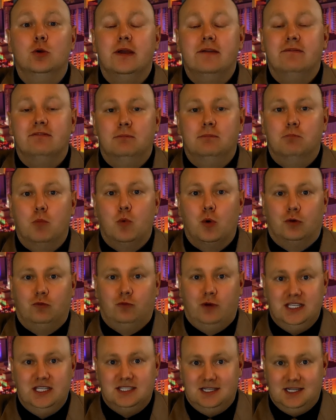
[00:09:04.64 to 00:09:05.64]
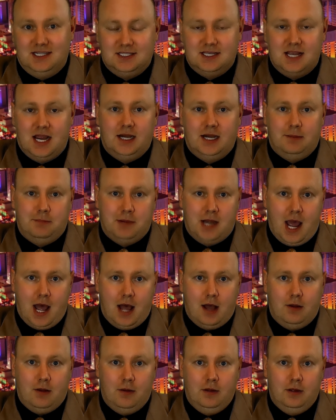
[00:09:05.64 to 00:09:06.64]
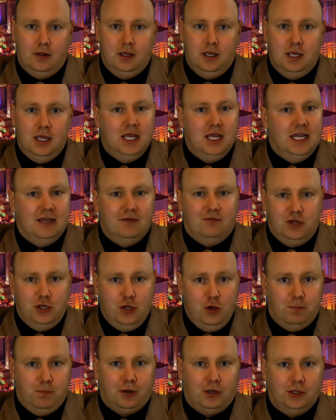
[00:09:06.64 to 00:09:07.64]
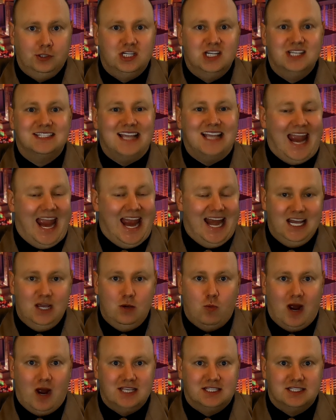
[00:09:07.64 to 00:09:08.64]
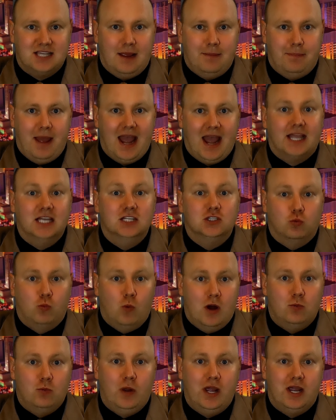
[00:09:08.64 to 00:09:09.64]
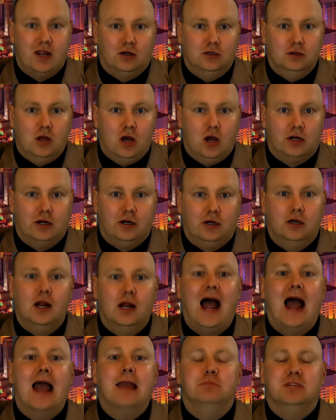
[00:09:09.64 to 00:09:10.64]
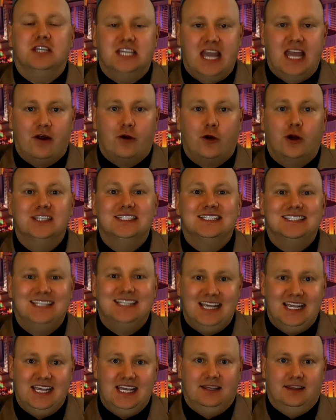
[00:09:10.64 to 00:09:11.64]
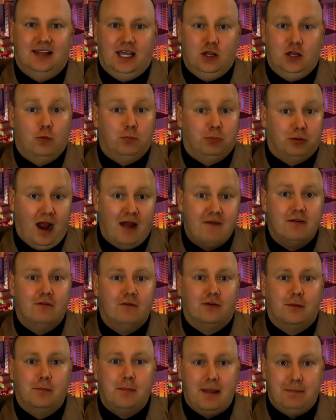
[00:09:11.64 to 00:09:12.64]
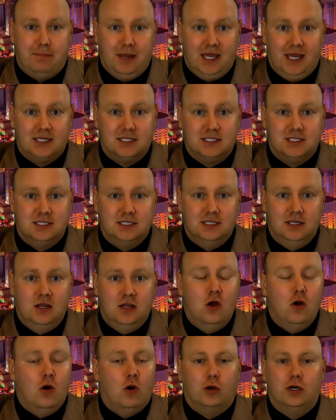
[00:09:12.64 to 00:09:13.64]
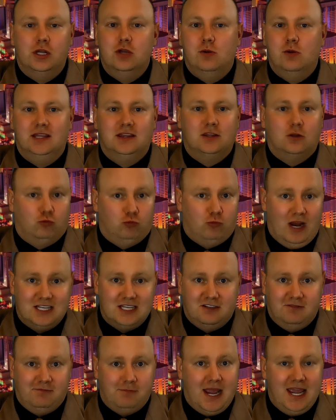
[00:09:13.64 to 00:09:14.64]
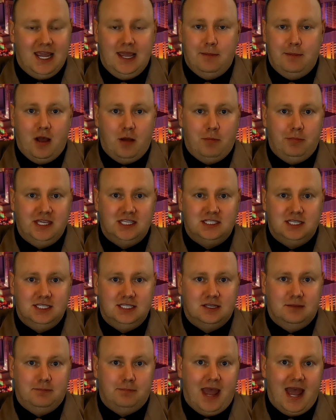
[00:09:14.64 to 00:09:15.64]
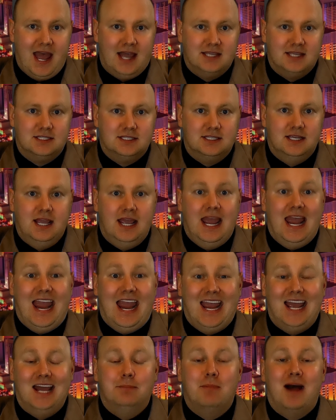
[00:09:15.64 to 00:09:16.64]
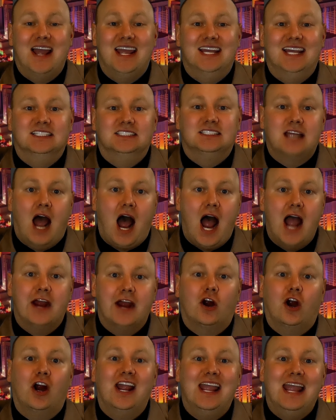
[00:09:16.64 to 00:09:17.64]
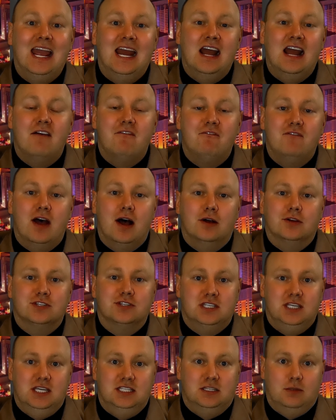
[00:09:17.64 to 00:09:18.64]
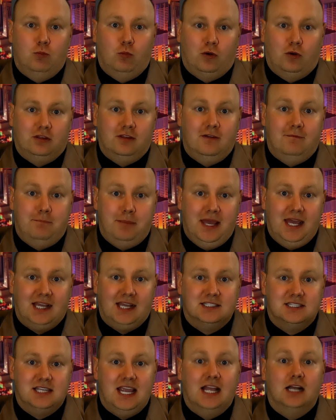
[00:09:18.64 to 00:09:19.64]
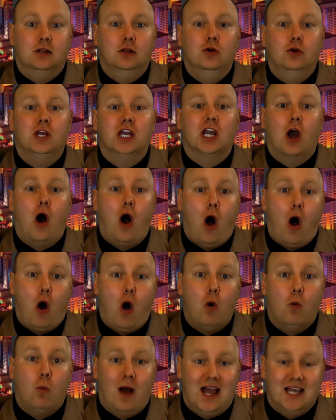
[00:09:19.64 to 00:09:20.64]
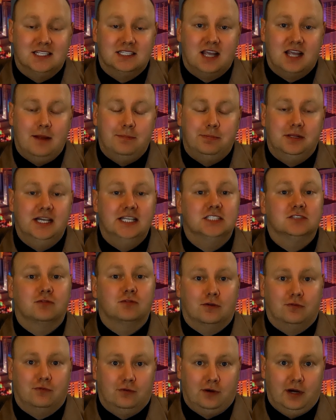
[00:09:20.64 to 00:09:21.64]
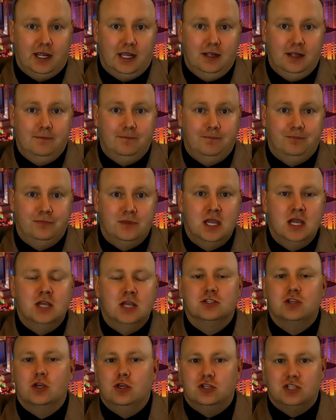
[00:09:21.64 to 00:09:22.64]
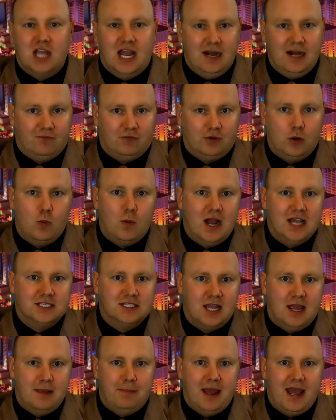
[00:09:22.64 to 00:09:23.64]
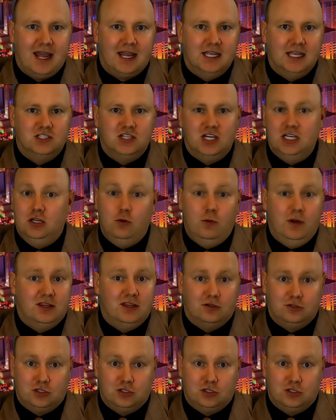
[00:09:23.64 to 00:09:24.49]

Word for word: even more reason to sign up now. If you purchase any Wise Guy package one week or longer, I'm guaranteeing that you'll profit from my picks, or you get the rest of my MLB season pass and my entire NFL season worth of picks, including all Wise Guy plays for free. So you sign up for a Wise Guy package and you either